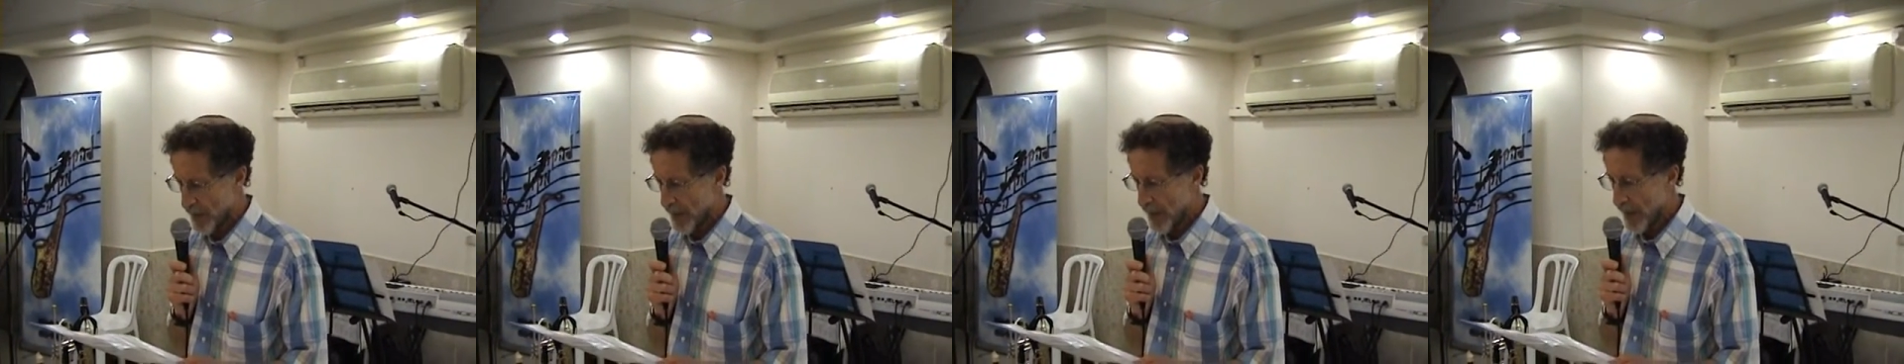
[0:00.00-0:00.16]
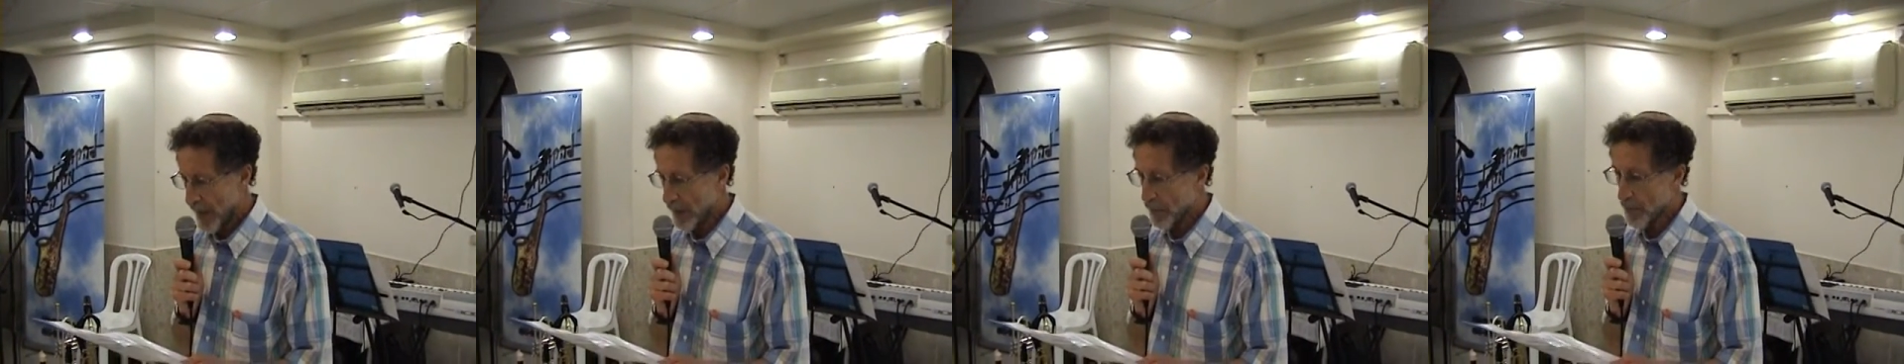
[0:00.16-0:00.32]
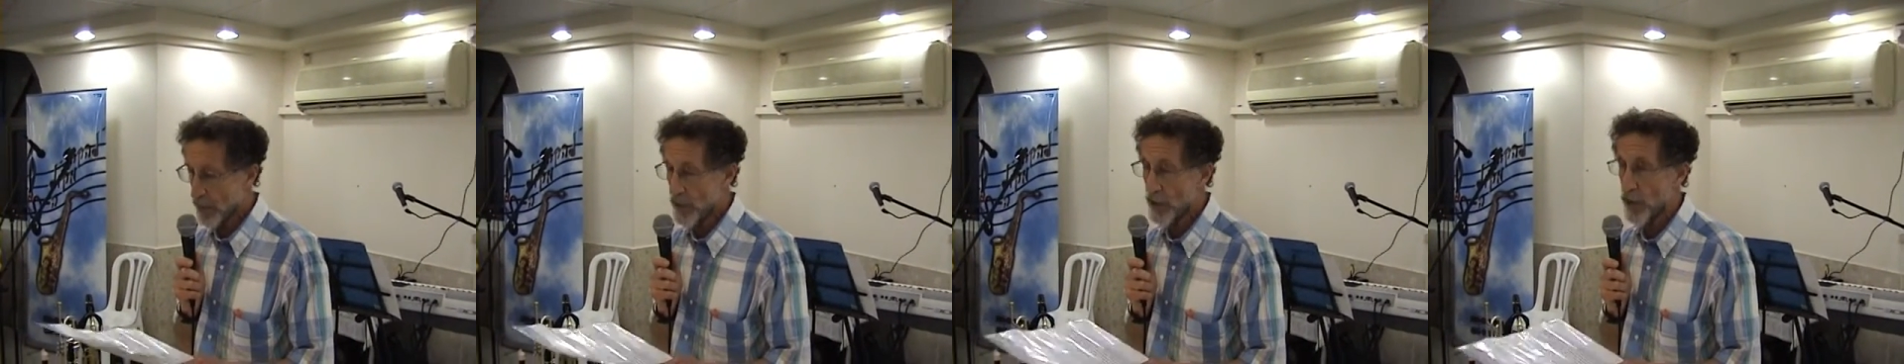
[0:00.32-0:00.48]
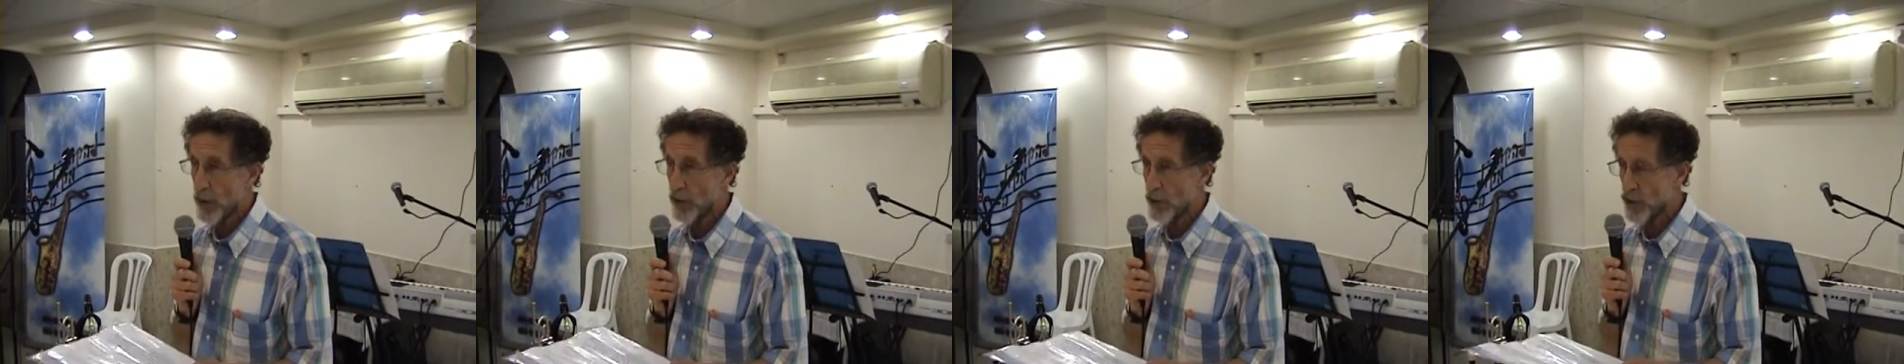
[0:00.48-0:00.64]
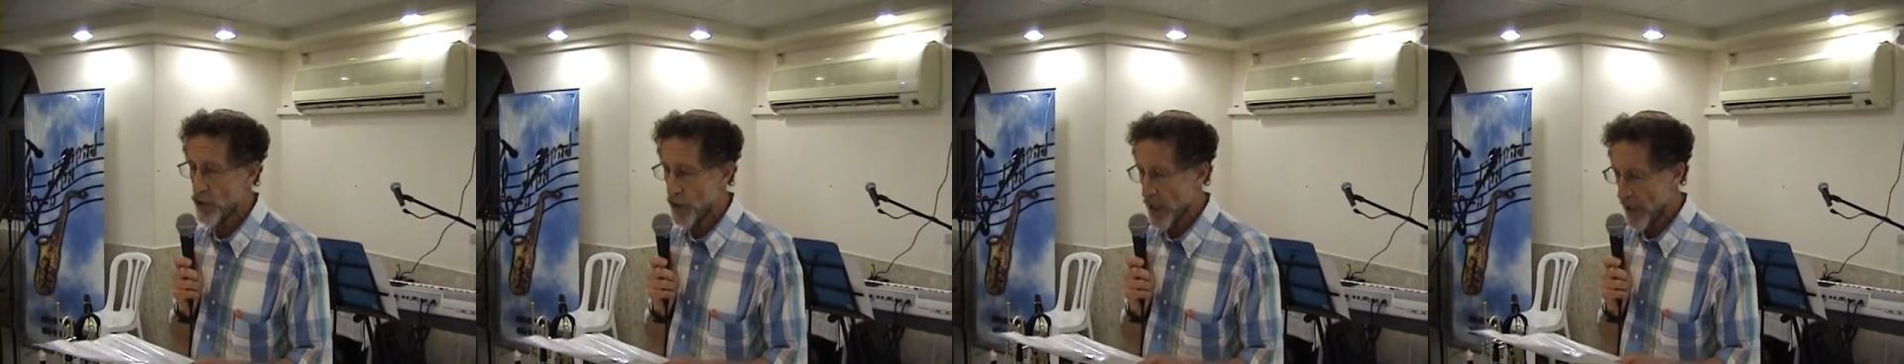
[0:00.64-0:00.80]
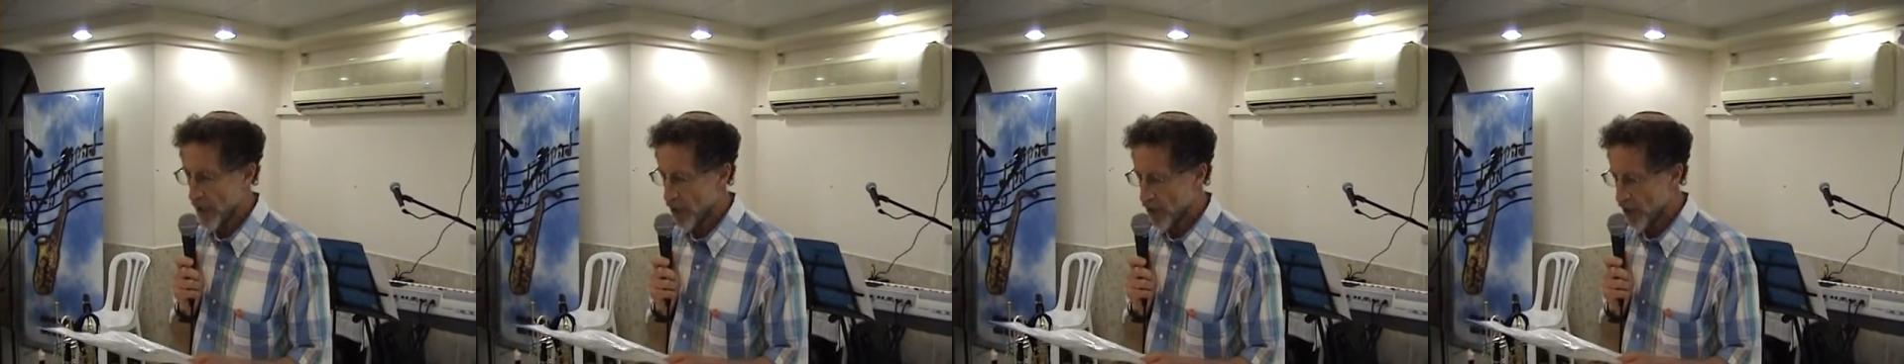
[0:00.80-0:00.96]
even though
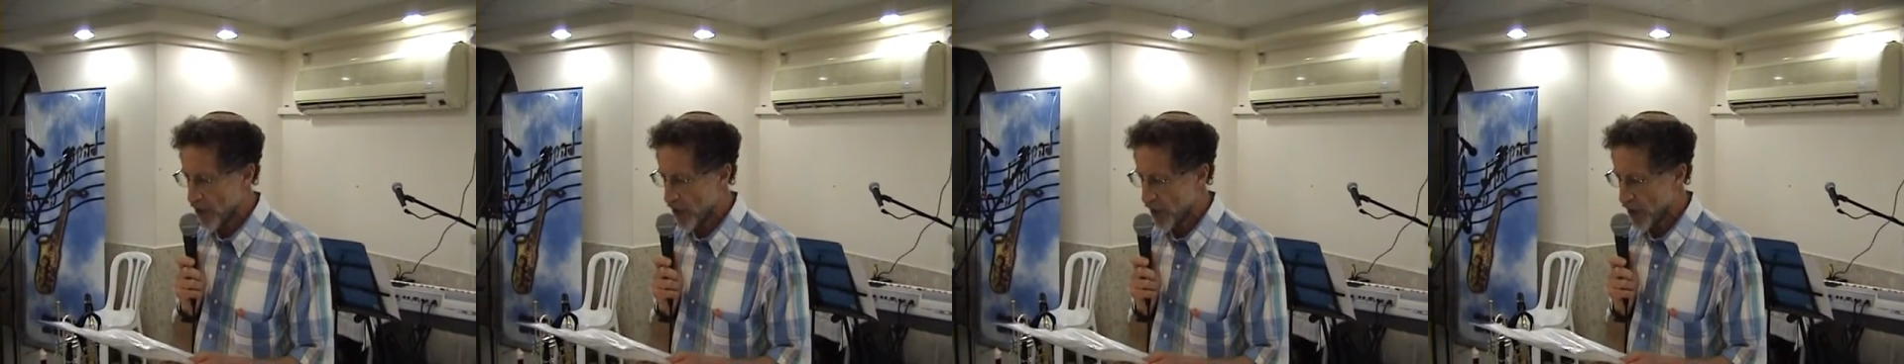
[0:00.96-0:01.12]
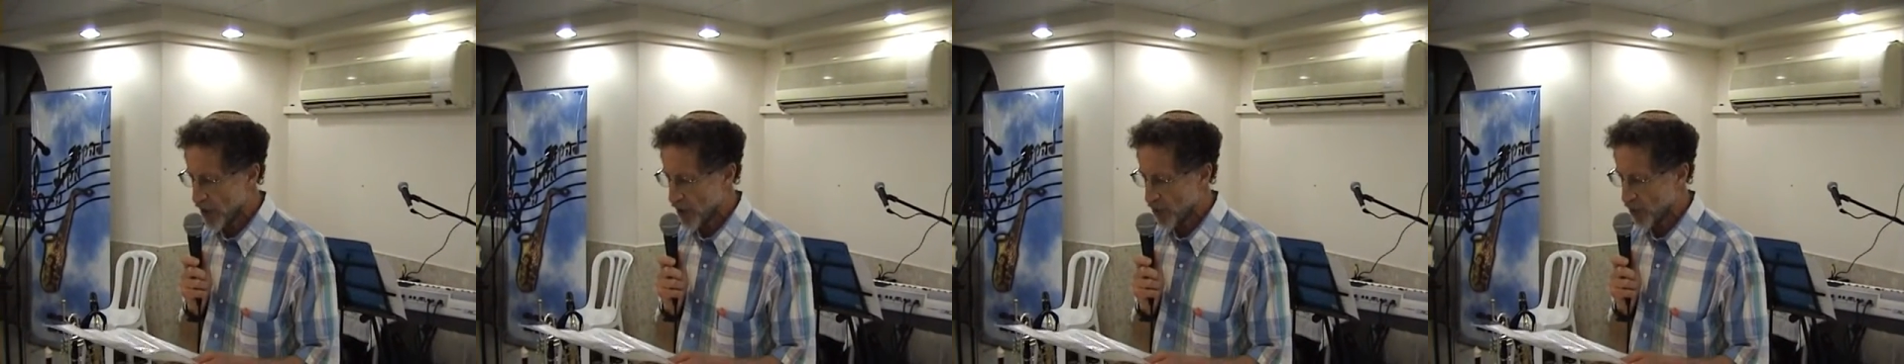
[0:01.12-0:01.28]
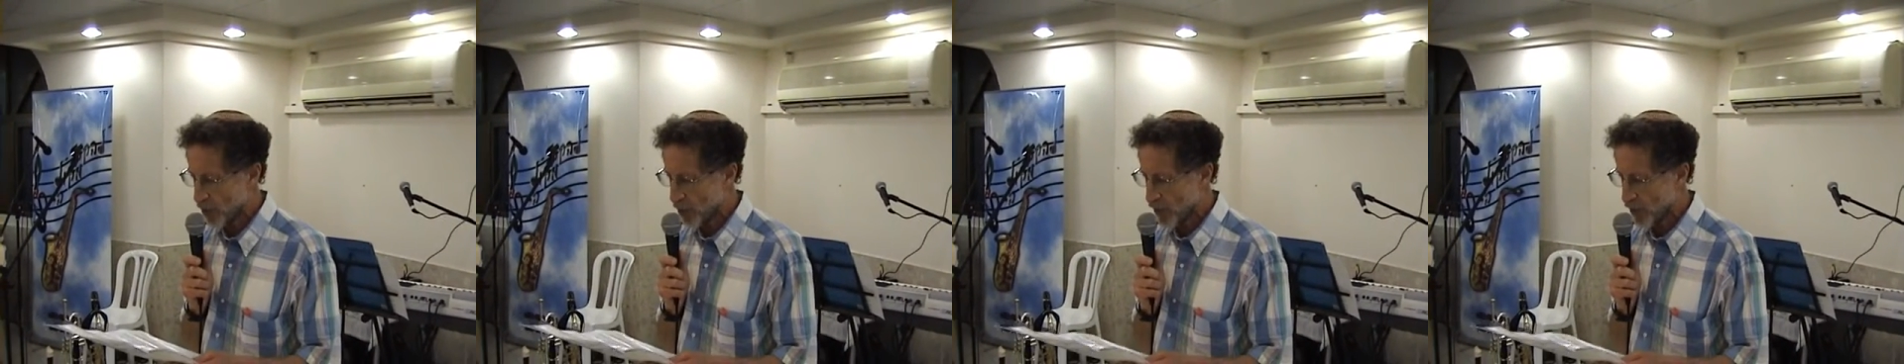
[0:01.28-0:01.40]
Jay's Yiddish